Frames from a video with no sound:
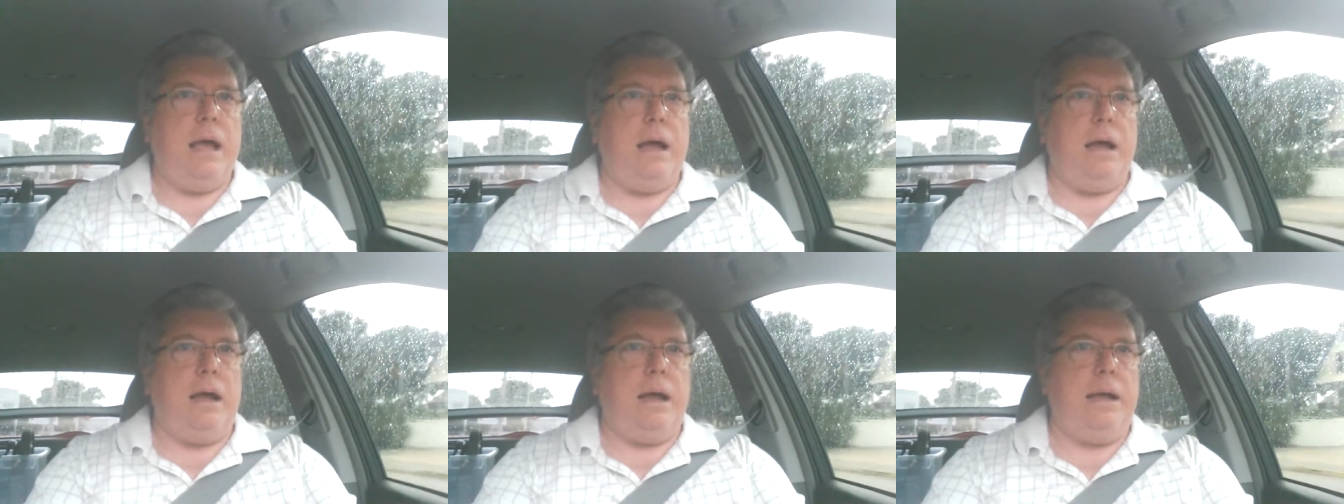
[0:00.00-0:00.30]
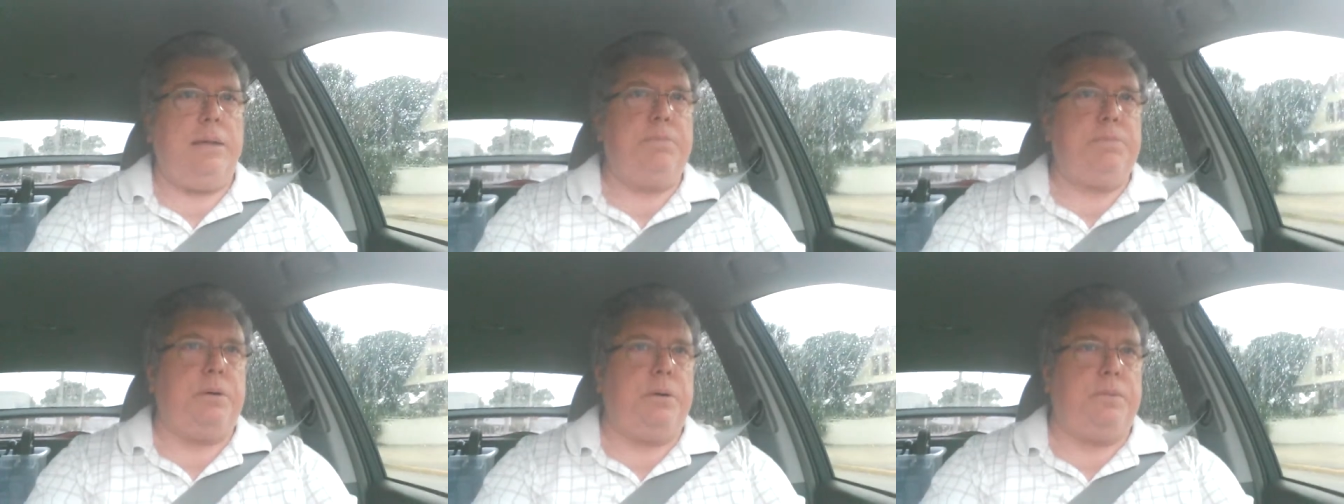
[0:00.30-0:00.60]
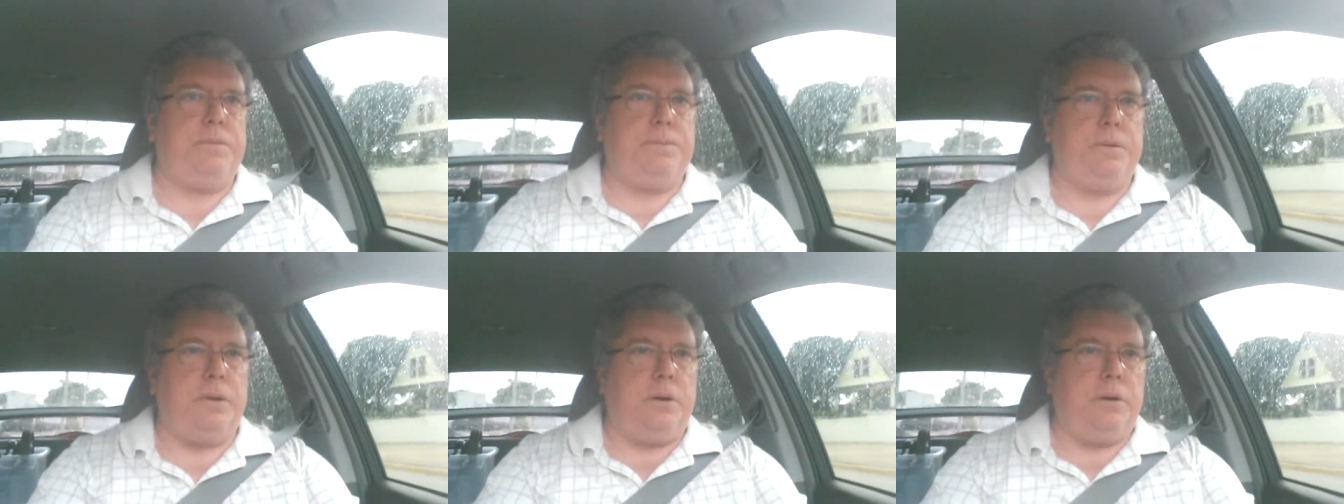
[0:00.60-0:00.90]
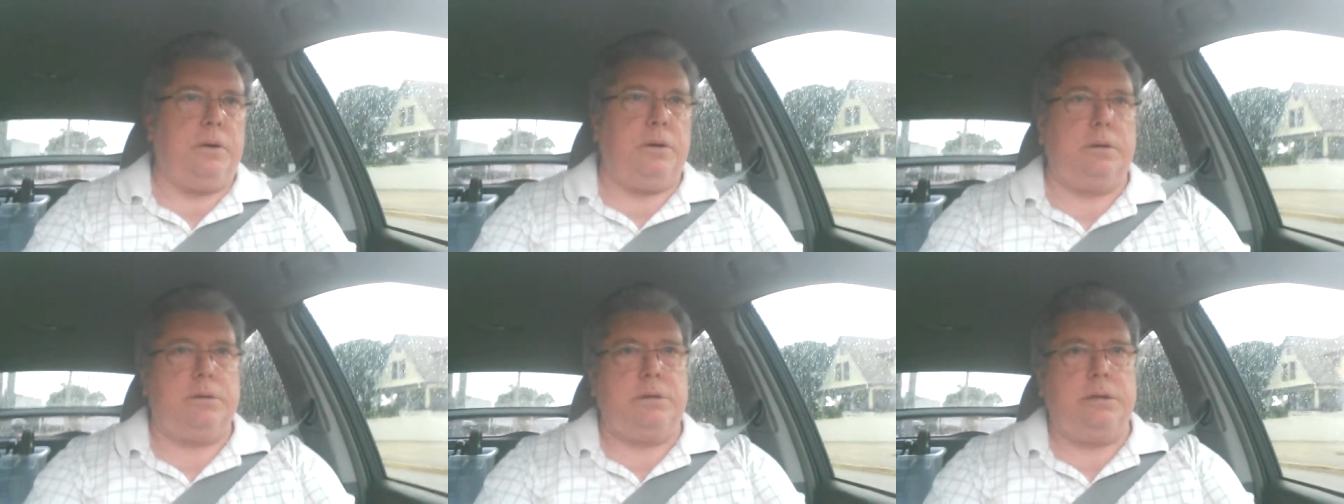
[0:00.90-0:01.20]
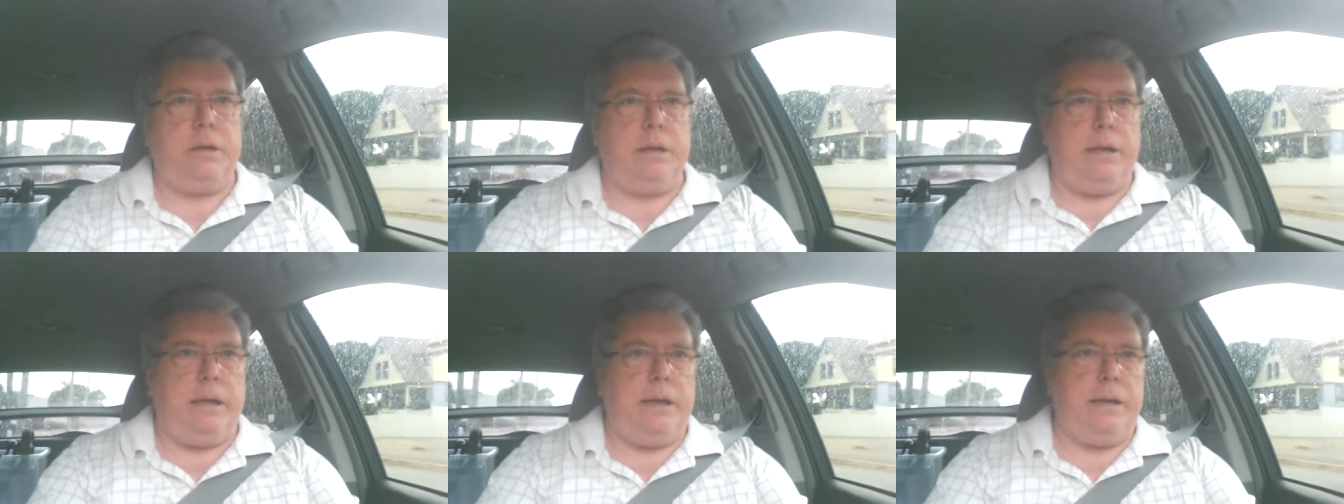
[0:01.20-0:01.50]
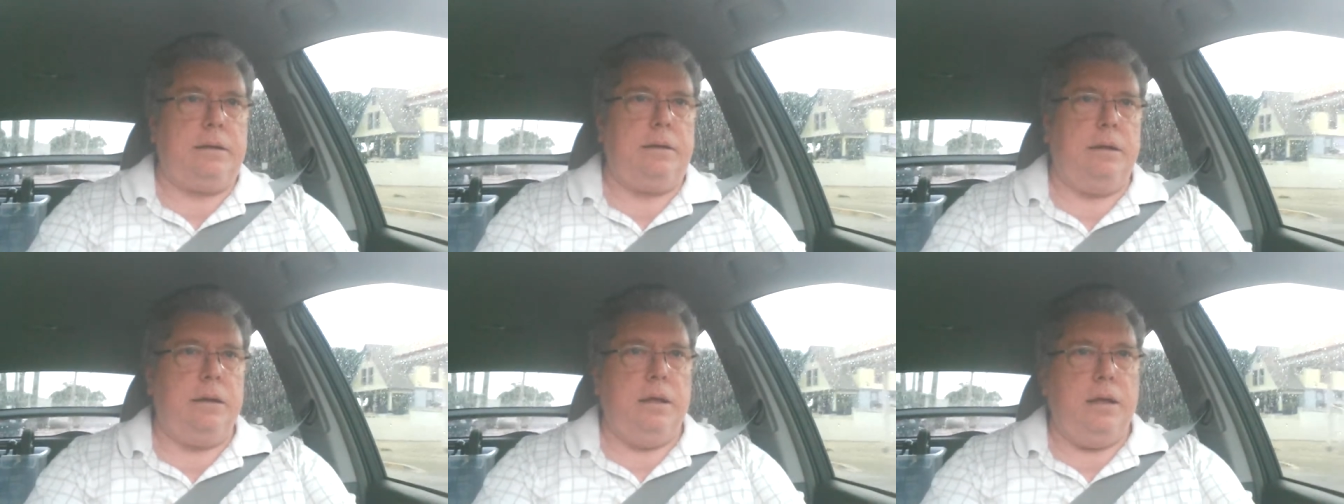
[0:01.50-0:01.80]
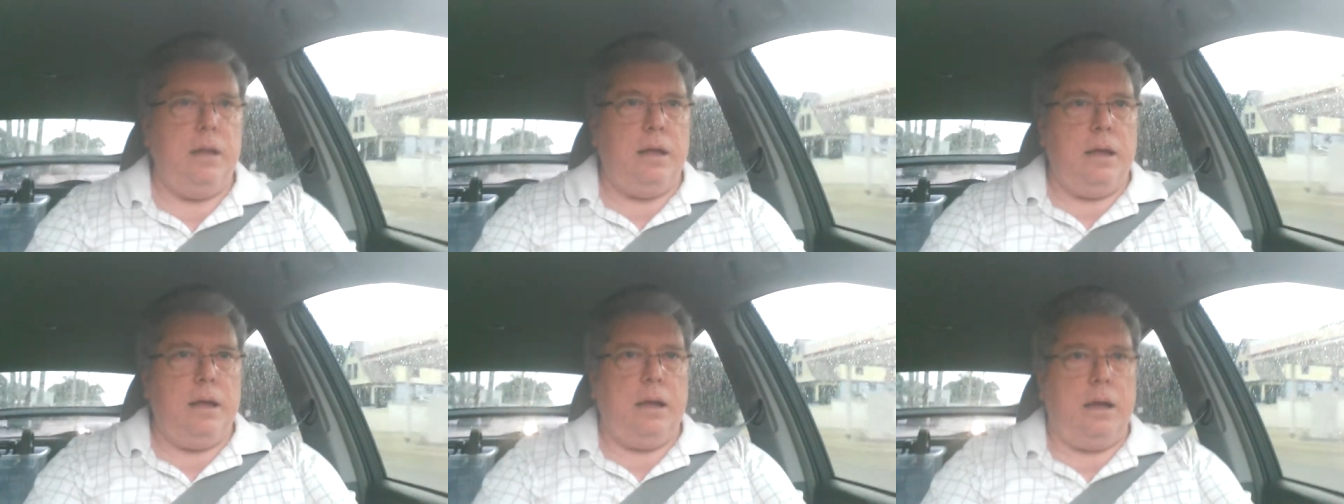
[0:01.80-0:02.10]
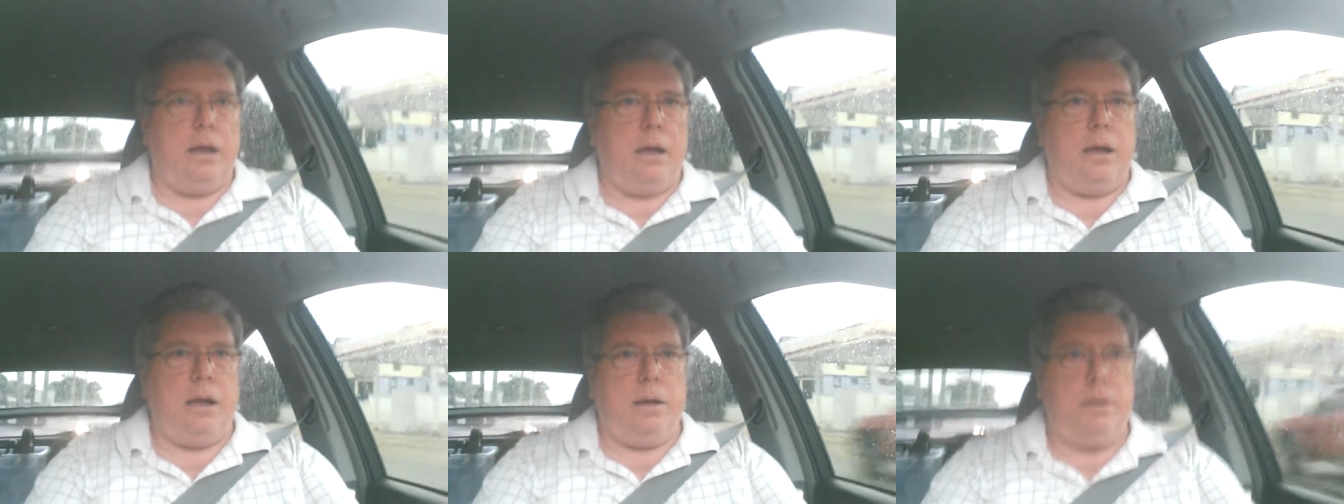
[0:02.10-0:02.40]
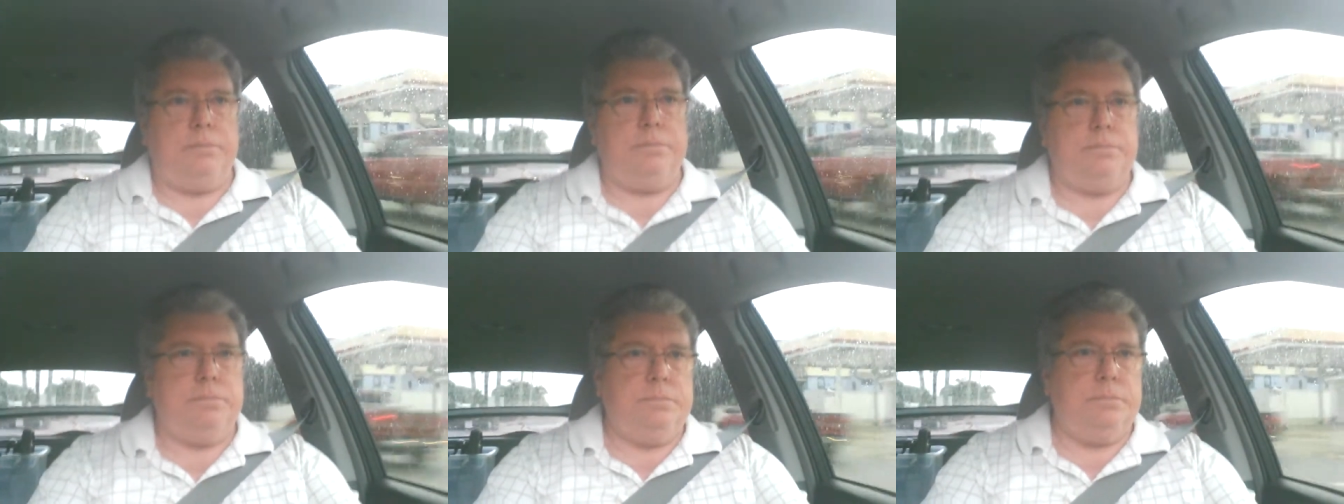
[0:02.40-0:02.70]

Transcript: I prefer to get a